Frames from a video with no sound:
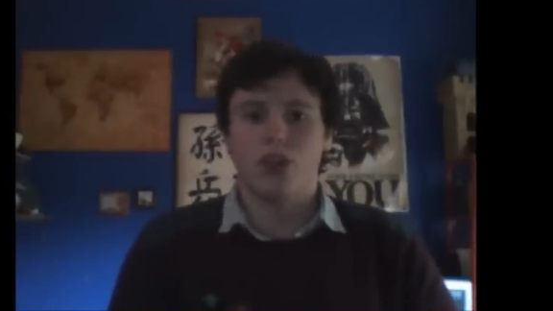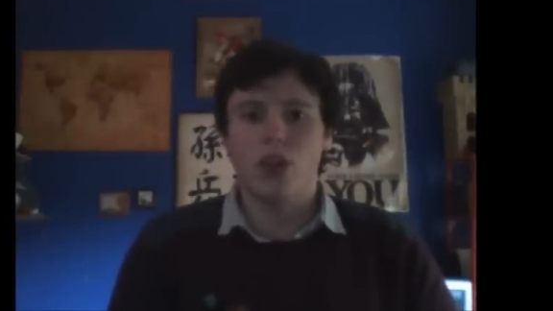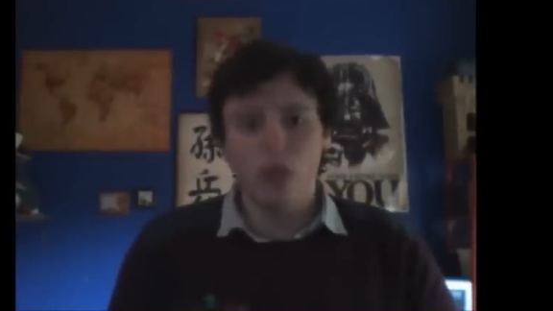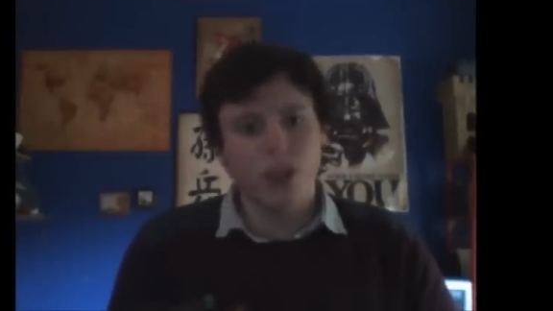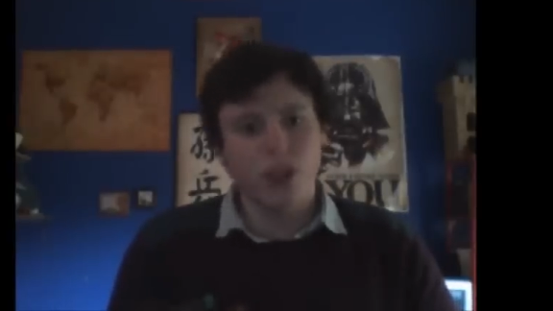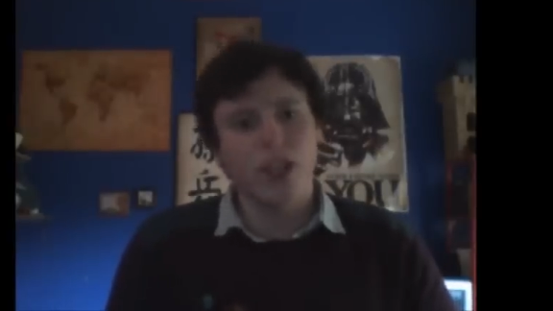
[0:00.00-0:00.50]
The
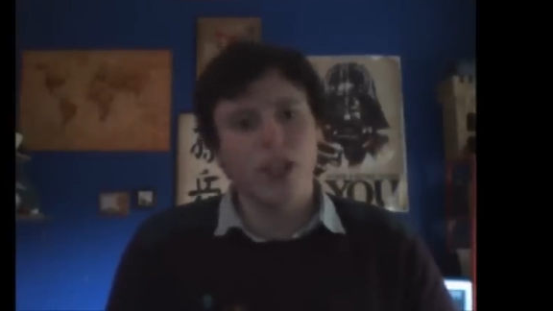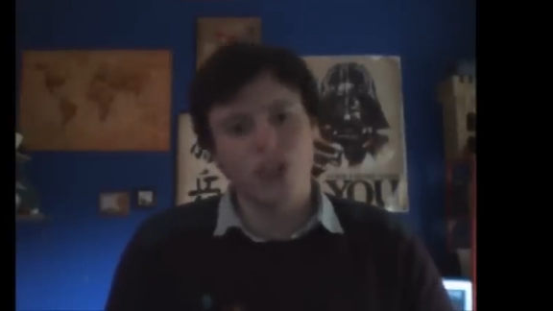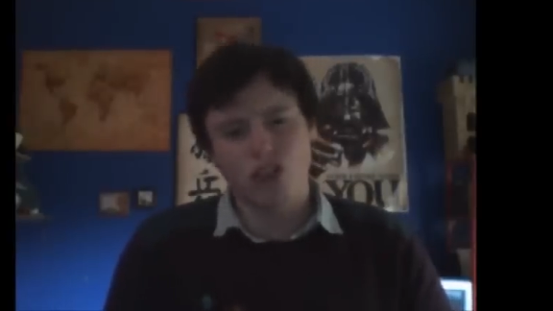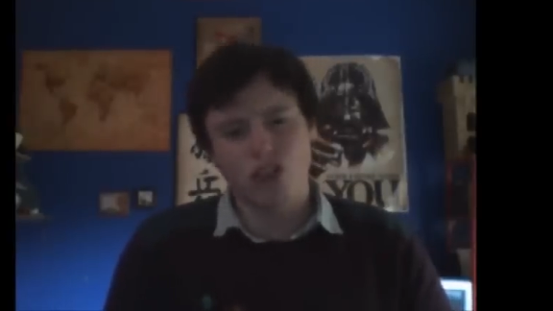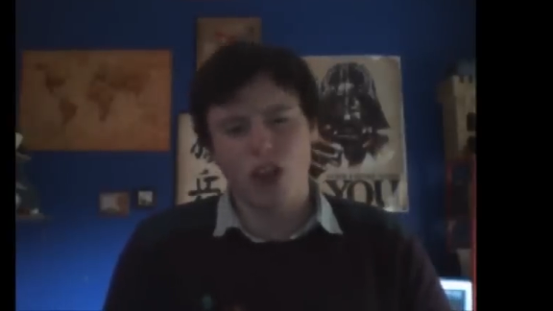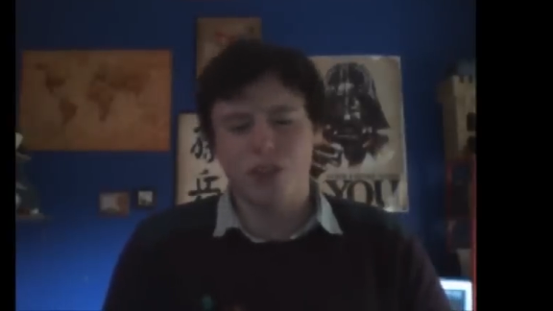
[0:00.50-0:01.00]
only thing is
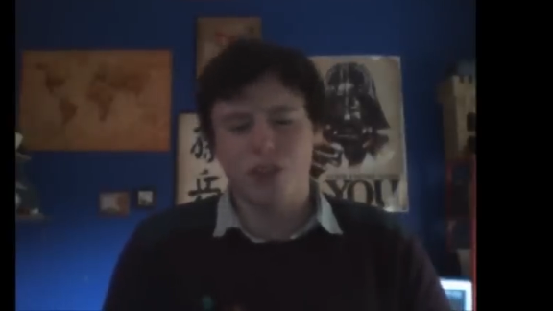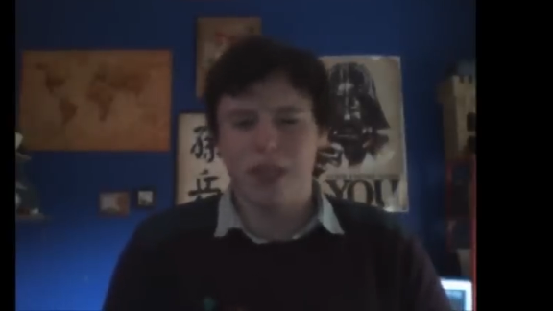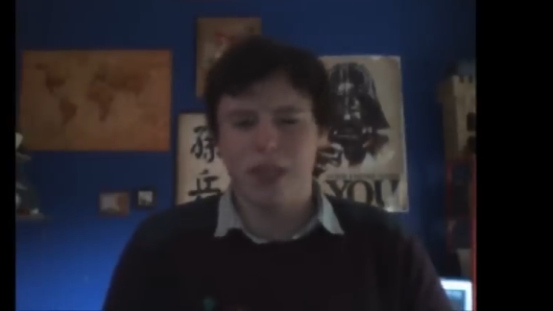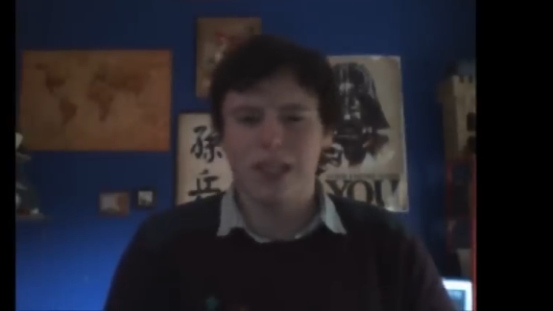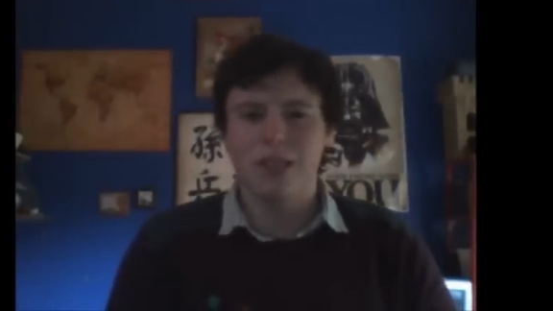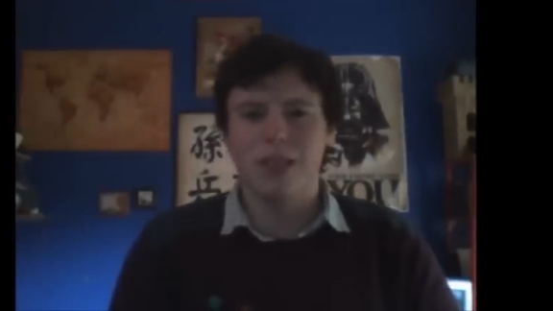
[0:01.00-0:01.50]
I try to be
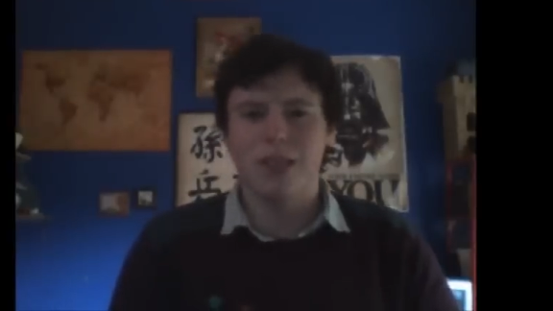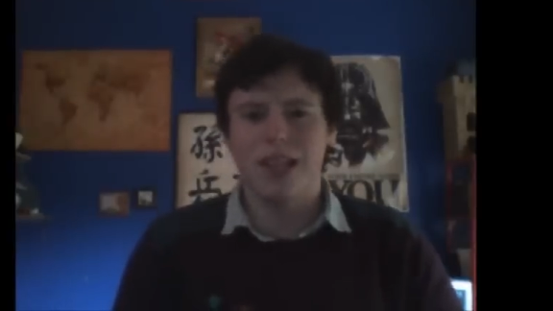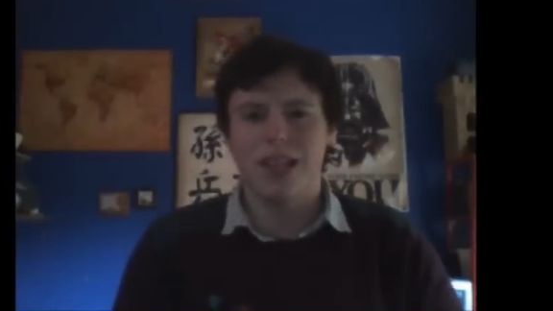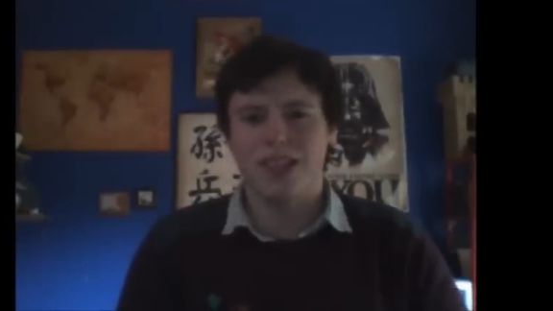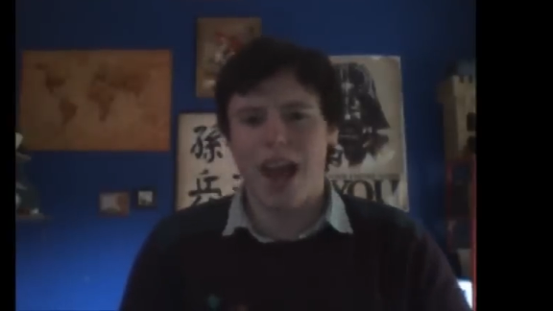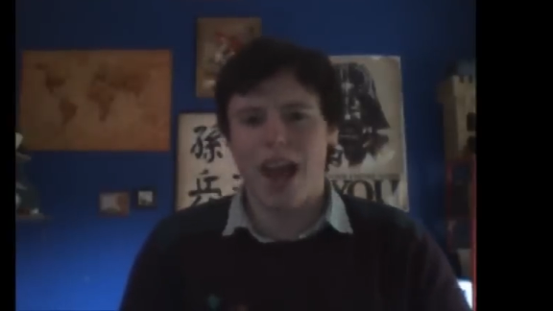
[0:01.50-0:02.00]
a little bit less